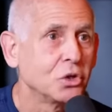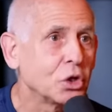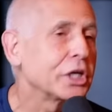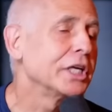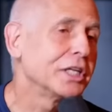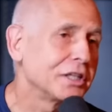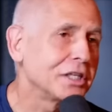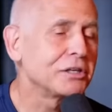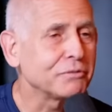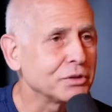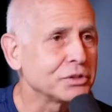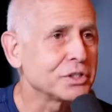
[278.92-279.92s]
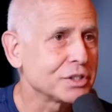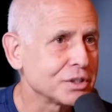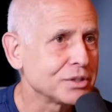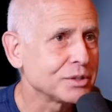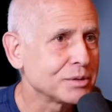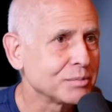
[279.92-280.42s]
looking at the
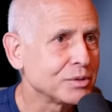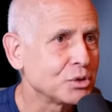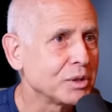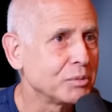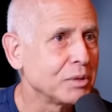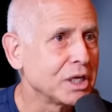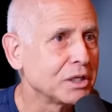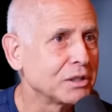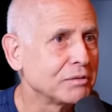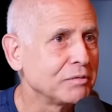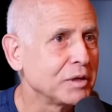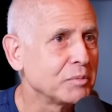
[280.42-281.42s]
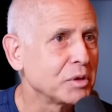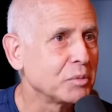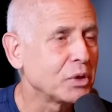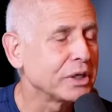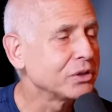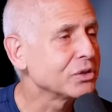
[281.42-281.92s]
differences between male and female
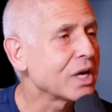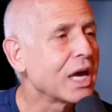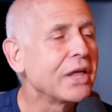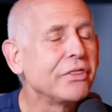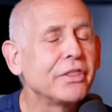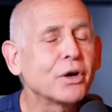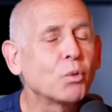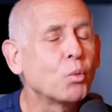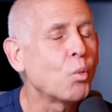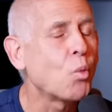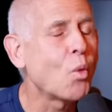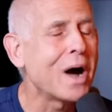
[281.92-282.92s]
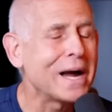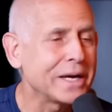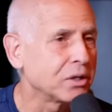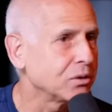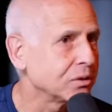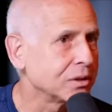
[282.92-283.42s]
brains, and they're
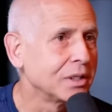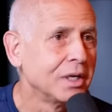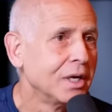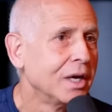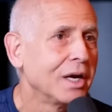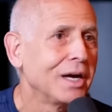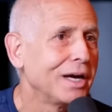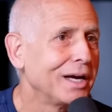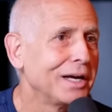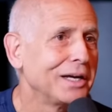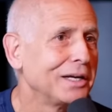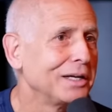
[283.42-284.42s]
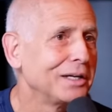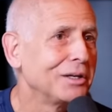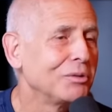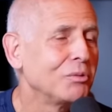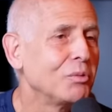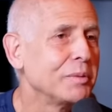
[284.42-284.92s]
wild.
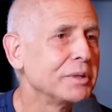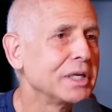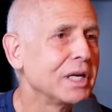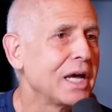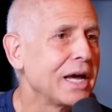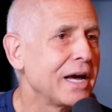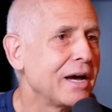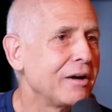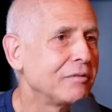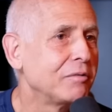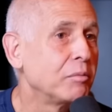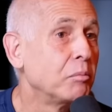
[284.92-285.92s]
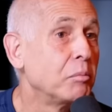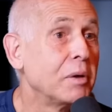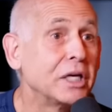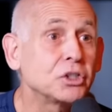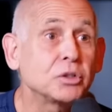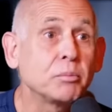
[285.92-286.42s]
Women have
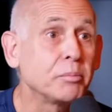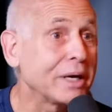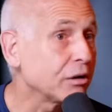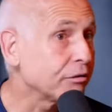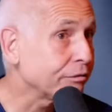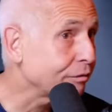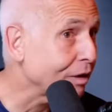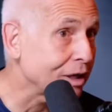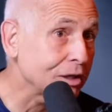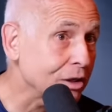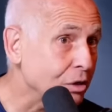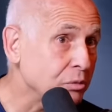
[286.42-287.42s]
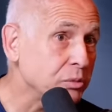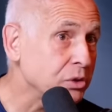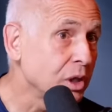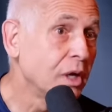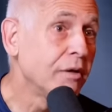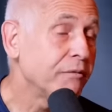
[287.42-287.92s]
much better frontal
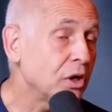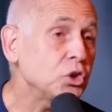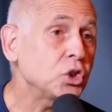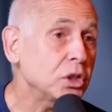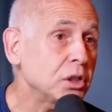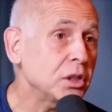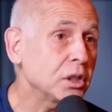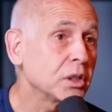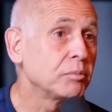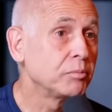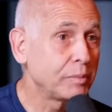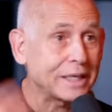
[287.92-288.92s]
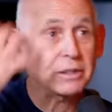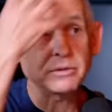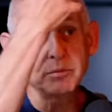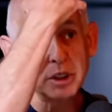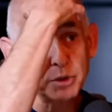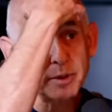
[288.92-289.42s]
lobes function, but
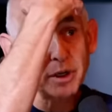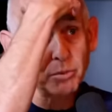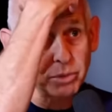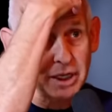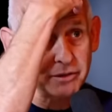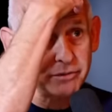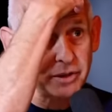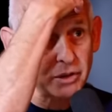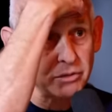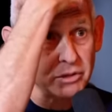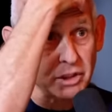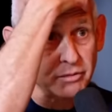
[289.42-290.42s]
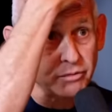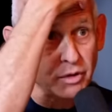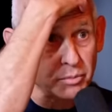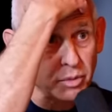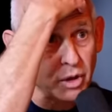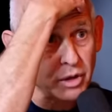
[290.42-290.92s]
much better blood flow to the
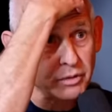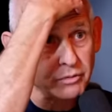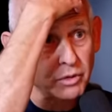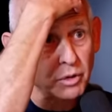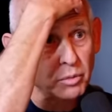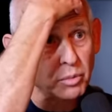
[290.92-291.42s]
front part of their